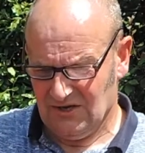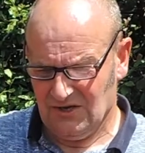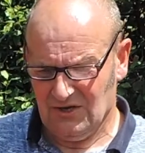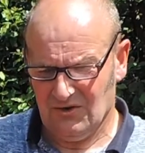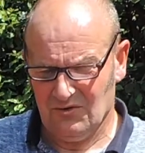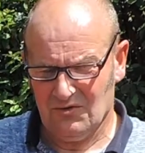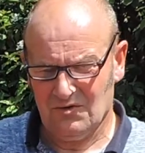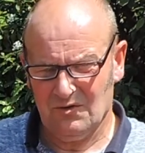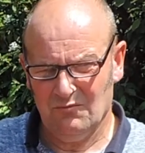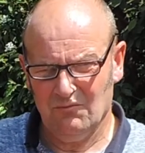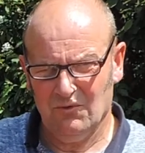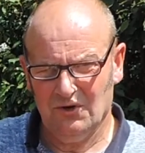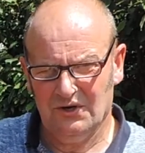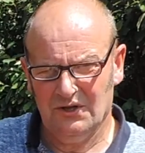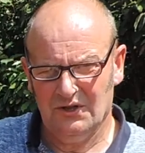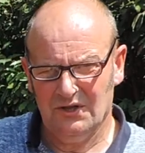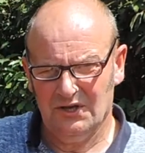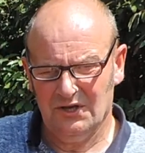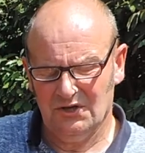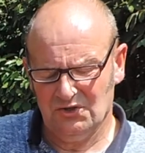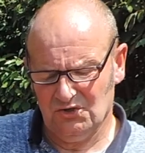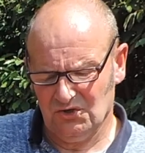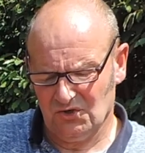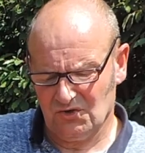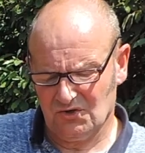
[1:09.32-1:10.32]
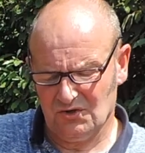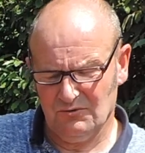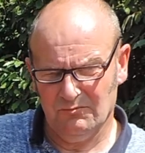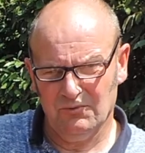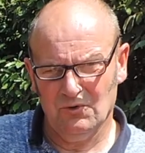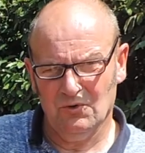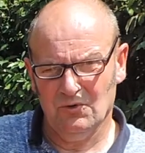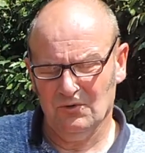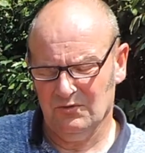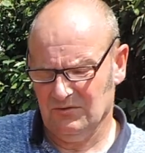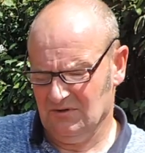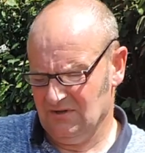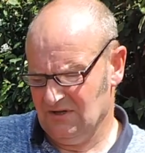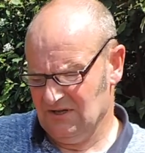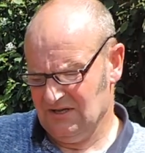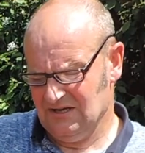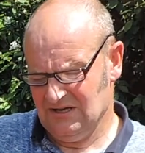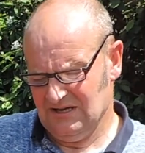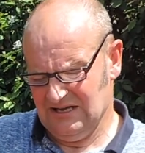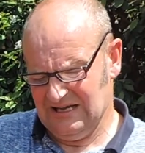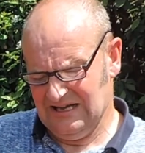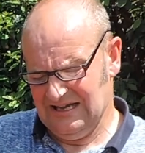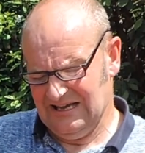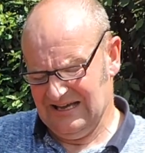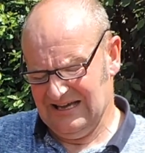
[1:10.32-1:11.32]
using one of the adjustable
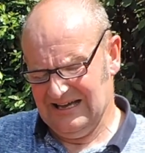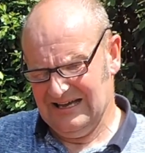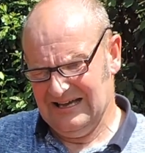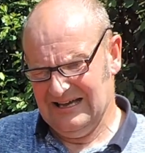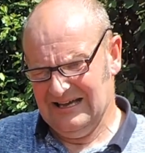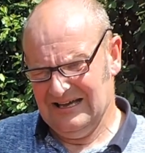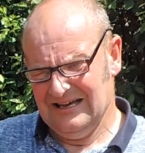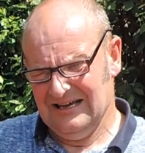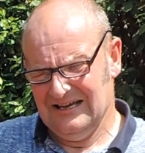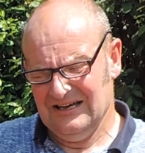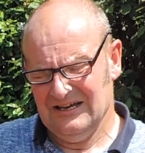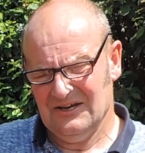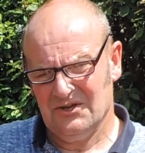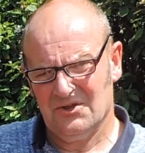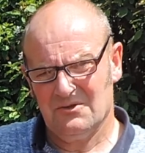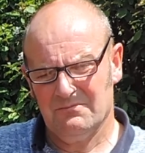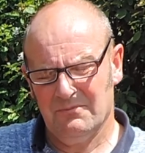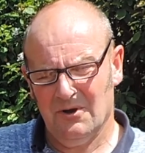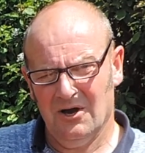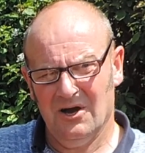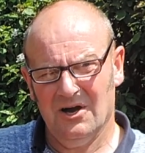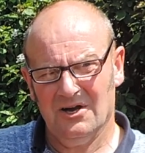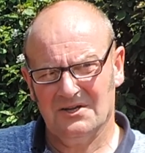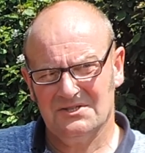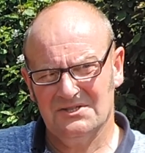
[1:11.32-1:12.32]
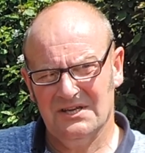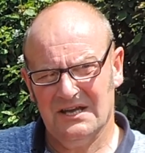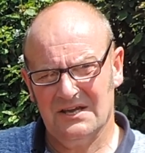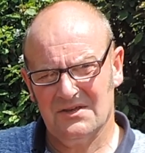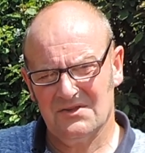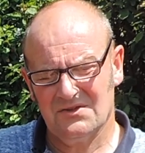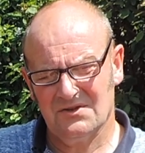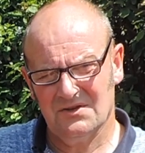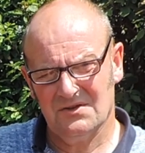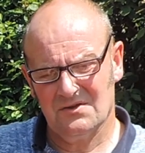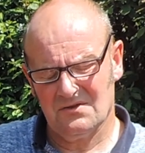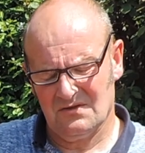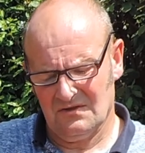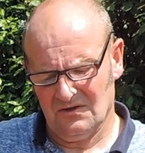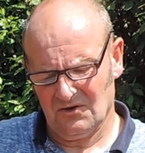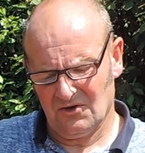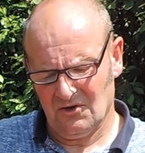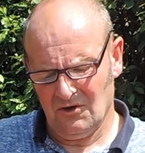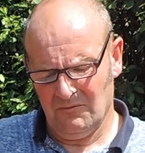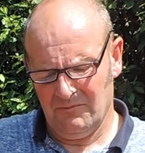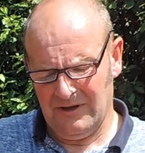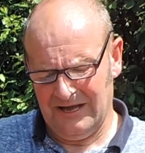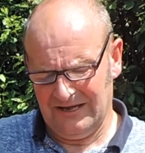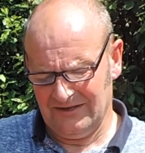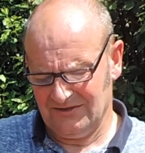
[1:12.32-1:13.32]
spark testers that
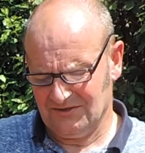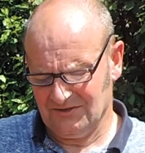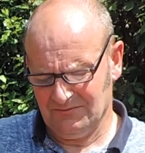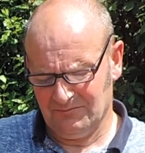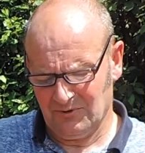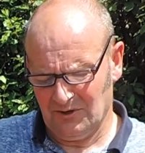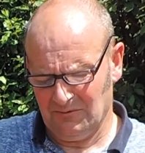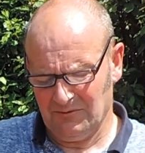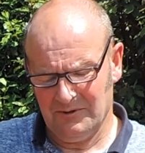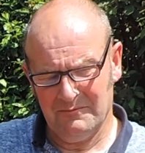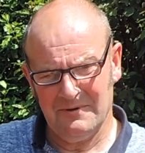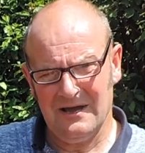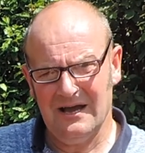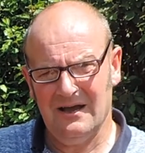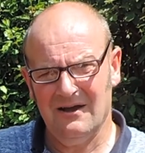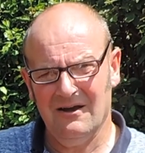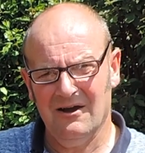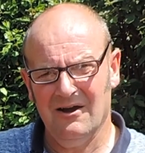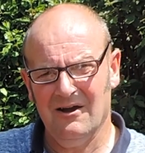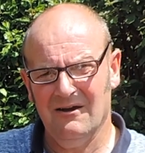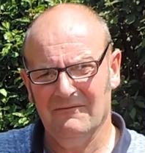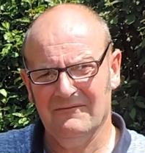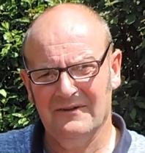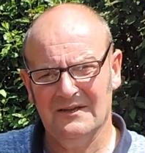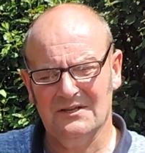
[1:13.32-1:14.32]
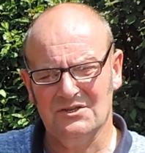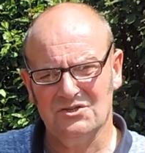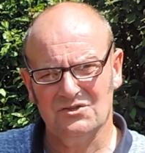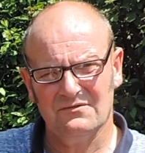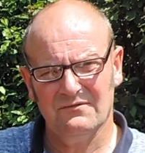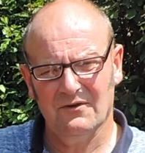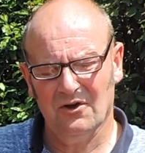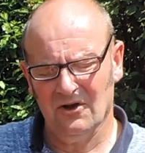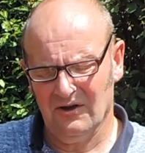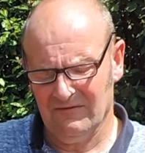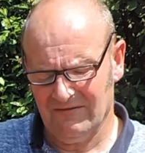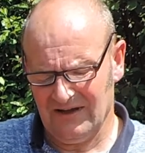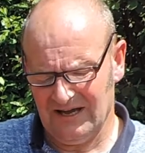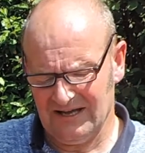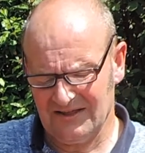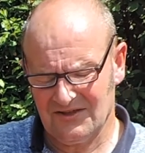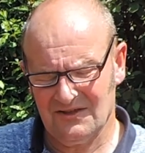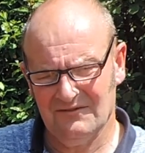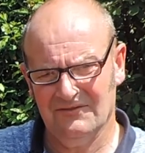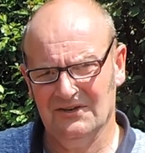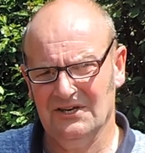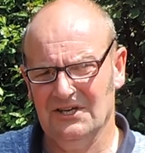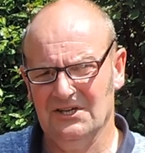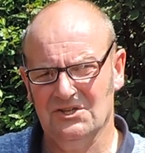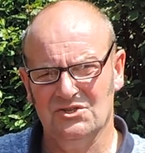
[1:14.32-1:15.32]
come out to probably about 1/2 inch,
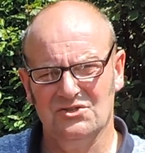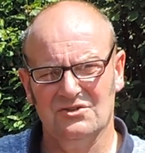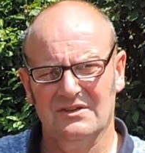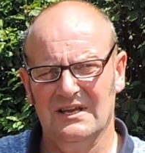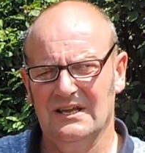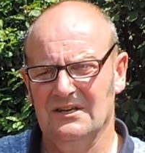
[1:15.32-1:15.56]
5/8 of an inch,